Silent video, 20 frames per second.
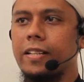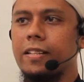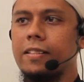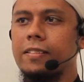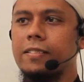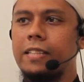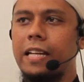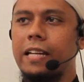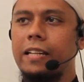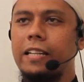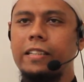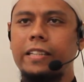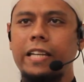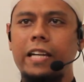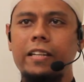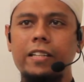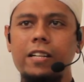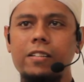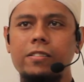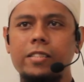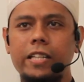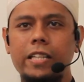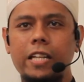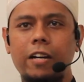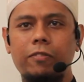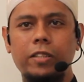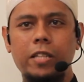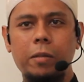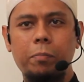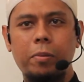Slightly 10 years
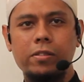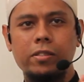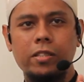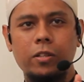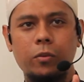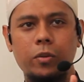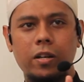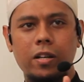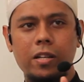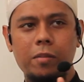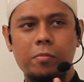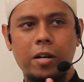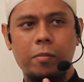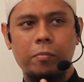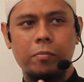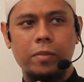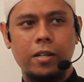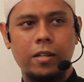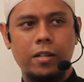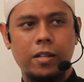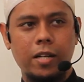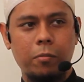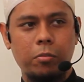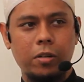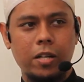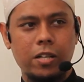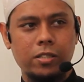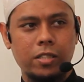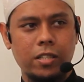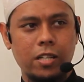after the passing away of Imam
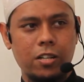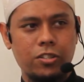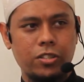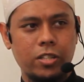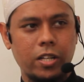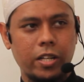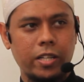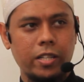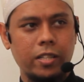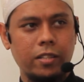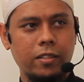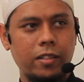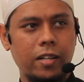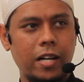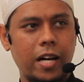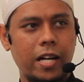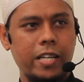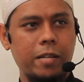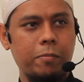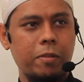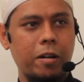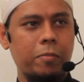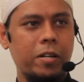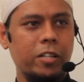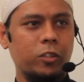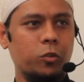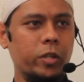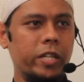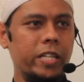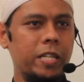Abul Hasan al-Ash'ari, Al-Imam
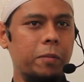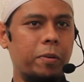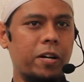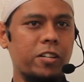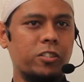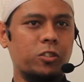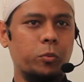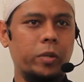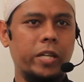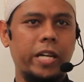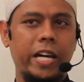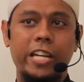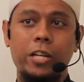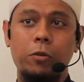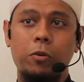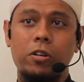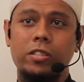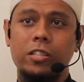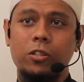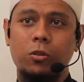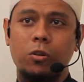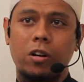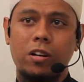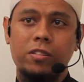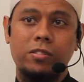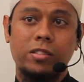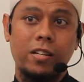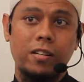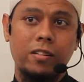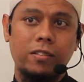Maturidi passed away, and he was in
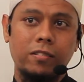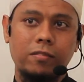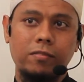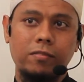Khurasan,